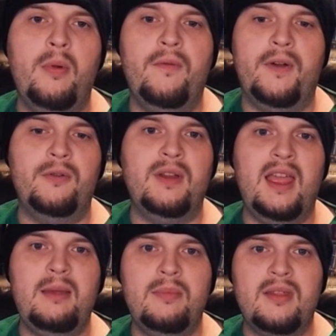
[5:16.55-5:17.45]
phone
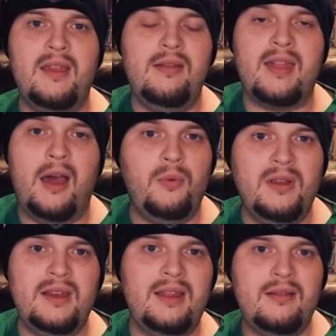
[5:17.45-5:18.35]
games? Is that
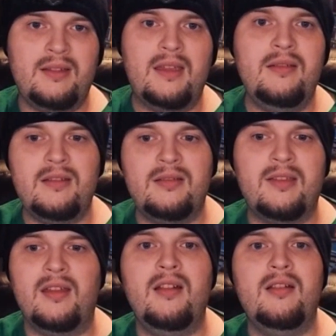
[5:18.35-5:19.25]
what it is? Is it
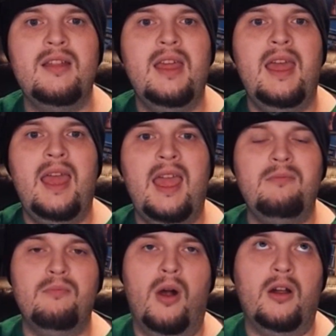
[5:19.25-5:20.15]
still a
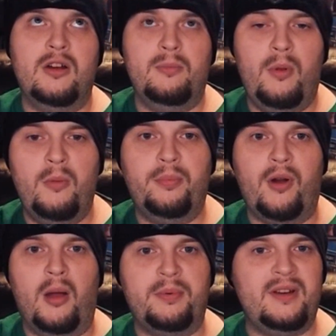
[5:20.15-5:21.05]
marketable
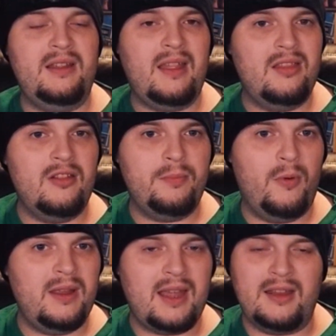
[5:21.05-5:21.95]
property at this
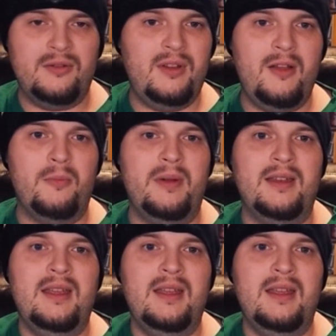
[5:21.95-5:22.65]
point? I don't know, but